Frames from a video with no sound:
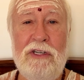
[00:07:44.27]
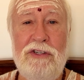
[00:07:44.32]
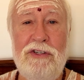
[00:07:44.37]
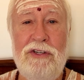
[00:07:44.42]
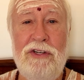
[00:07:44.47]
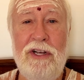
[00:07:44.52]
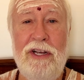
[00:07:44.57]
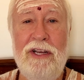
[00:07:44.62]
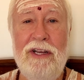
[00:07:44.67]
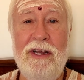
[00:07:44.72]

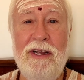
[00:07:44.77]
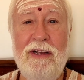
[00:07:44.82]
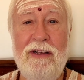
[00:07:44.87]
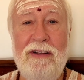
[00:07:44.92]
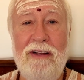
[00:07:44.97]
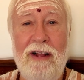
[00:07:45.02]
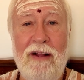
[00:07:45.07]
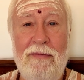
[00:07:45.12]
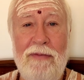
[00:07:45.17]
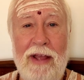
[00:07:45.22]

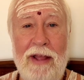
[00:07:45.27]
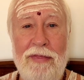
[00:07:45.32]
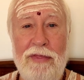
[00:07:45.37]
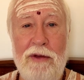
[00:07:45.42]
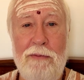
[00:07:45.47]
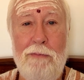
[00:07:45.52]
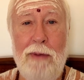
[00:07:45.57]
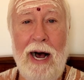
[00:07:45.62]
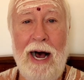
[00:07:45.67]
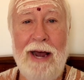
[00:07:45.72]
seeing that
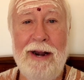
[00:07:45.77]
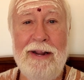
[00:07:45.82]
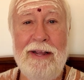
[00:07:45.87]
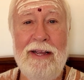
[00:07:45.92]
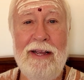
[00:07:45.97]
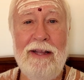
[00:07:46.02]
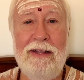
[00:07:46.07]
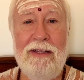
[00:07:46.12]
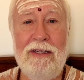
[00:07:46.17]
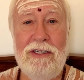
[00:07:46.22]
the
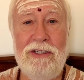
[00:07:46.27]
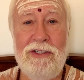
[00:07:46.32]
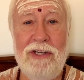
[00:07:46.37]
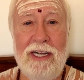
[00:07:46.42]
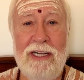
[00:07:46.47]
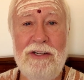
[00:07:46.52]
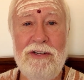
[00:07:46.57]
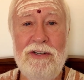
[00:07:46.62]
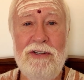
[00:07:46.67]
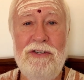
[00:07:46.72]
body and the
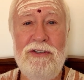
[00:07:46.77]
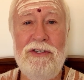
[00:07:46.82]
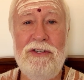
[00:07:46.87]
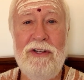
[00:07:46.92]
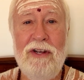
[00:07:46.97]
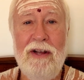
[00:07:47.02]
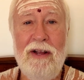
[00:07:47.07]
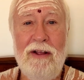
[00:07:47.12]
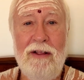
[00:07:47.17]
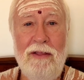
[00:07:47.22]

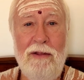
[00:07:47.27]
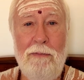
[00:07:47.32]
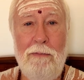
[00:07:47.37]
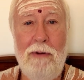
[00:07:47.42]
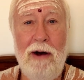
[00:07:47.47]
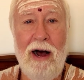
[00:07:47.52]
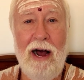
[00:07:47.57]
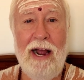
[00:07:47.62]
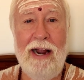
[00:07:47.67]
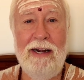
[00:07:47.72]
senses, the
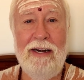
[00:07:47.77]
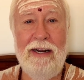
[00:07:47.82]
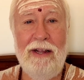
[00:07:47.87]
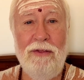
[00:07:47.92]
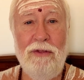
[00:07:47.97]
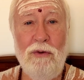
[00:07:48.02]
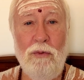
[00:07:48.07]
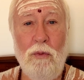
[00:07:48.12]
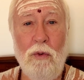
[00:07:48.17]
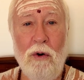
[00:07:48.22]
mind
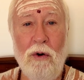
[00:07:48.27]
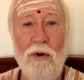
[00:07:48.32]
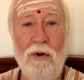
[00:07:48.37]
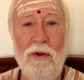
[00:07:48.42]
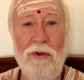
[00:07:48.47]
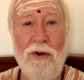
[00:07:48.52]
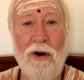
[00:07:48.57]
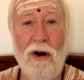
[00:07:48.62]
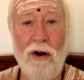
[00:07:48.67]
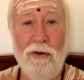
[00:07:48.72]
and the
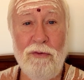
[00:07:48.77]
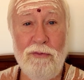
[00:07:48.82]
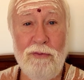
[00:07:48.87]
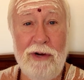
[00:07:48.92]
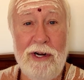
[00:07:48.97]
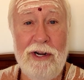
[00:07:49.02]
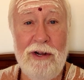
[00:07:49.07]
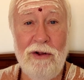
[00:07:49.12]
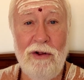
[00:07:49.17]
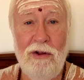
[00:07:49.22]
world are
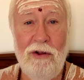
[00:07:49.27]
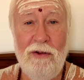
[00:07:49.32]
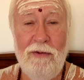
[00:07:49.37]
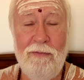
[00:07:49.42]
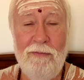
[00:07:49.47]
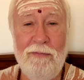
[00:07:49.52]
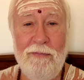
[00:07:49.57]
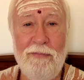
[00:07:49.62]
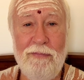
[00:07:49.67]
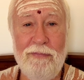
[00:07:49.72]

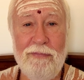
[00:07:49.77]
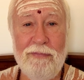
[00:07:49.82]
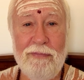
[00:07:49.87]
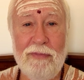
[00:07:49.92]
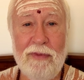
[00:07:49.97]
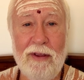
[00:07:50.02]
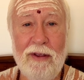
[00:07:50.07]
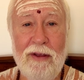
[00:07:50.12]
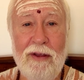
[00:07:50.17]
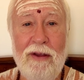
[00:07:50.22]
real,
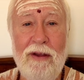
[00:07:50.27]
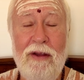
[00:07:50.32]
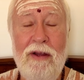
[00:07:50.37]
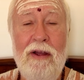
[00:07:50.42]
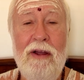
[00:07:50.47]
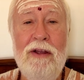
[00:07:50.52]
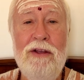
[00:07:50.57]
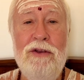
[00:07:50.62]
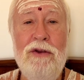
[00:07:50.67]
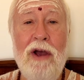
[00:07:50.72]

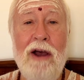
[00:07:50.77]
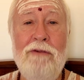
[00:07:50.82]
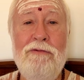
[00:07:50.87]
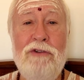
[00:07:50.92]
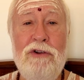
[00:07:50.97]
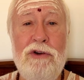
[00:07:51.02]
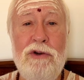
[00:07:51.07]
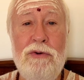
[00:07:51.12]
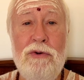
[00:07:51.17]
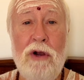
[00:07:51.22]
you have
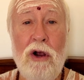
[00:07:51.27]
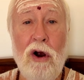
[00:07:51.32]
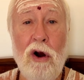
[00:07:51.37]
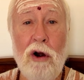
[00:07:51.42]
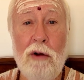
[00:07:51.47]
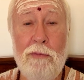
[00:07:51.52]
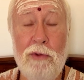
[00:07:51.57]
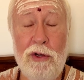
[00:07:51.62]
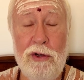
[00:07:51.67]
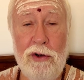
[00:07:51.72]
to do
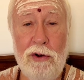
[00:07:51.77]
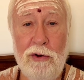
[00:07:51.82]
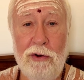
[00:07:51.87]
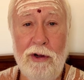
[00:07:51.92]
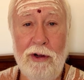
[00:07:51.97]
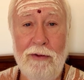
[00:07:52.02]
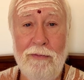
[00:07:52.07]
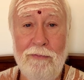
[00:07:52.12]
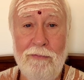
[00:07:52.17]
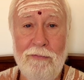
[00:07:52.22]
karma
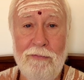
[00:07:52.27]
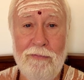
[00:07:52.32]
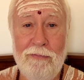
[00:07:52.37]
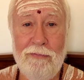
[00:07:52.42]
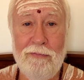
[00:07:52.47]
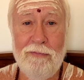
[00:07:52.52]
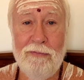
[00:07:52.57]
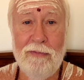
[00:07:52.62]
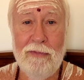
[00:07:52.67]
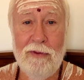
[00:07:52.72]
yoga.
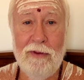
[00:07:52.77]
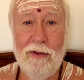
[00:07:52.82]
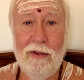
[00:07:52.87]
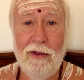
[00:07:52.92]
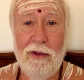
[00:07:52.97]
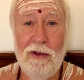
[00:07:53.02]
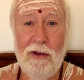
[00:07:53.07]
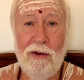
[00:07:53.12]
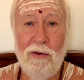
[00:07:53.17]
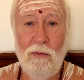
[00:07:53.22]

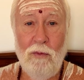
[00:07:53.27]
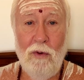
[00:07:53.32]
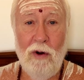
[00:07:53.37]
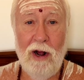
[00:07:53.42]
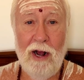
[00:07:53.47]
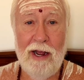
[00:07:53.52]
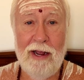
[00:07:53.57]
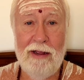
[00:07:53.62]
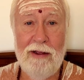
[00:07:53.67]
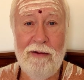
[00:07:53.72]

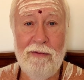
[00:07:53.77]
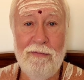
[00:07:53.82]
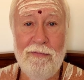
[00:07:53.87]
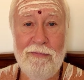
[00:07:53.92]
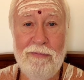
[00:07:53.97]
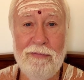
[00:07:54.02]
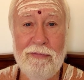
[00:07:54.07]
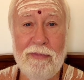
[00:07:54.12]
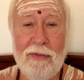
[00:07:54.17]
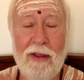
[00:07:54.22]
Why?
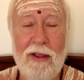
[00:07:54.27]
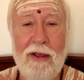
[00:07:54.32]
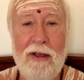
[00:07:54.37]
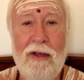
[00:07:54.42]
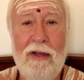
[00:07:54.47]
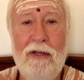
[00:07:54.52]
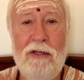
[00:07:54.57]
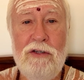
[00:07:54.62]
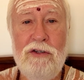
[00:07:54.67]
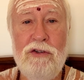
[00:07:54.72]

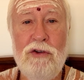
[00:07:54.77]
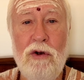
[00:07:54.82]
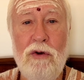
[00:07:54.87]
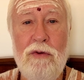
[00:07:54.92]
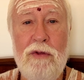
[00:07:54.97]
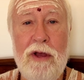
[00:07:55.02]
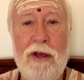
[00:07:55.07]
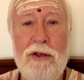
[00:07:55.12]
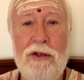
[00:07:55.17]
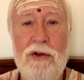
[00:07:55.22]
So
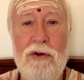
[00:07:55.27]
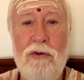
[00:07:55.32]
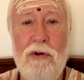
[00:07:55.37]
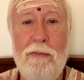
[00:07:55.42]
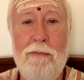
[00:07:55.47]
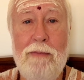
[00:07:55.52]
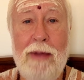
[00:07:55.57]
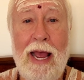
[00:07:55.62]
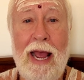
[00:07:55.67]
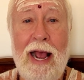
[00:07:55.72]
that you
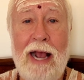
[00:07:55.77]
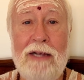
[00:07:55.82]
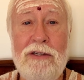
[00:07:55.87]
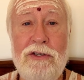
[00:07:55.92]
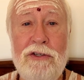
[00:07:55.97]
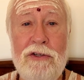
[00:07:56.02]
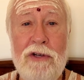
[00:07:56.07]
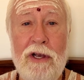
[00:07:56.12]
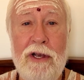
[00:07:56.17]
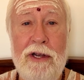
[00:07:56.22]

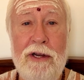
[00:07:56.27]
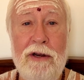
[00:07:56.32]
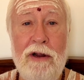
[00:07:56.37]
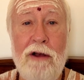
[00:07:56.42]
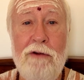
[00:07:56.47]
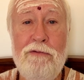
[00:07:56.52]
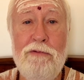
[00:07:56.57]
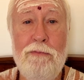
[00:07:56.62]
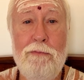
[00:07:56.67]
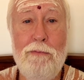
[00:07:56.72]
amass
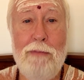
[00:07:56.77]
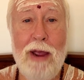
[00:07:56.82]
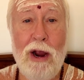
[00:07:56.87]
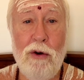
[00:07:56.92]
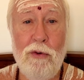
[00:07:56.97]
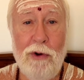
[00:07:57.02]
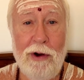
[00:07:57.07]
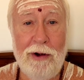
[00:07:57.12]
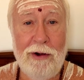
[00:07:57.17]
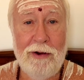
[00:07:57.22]
enough
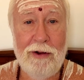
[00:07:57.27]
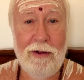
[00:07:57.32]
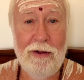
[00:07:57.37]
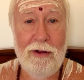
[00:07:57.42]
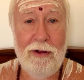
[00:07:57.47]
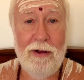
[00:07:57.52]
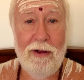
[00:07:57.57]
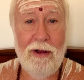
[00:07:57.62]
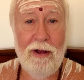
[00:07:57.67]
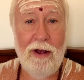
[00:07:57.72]
merit,
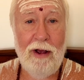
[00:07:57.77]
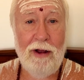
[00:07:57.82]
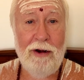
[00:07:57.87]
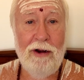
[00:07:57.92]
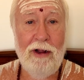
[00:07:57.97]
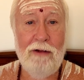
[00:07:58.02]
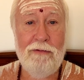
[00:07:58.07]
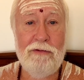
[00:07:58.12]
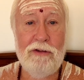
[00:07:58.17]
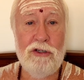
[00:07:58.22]

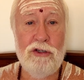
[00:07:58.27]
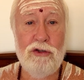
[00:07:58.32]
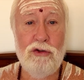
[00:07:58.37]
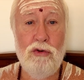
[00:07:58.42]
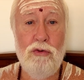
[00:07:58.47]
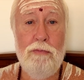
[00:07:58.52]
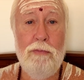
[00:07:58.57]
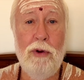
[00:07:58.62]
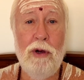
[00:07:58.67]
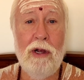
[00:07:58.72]
enough
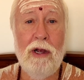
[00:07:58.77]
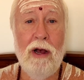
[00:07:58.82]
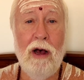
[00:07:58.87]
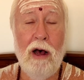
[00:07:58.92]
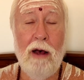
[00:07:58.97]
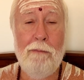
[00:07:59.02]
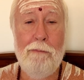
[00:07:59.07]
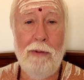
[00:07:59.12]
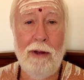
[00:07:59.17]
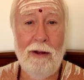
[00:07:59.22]

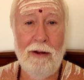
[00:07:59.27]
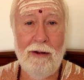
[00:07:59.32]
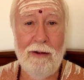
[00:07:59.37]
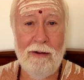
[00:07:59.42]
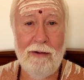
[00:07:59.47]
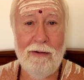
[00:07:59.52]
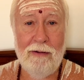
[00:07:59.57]
subha-karma,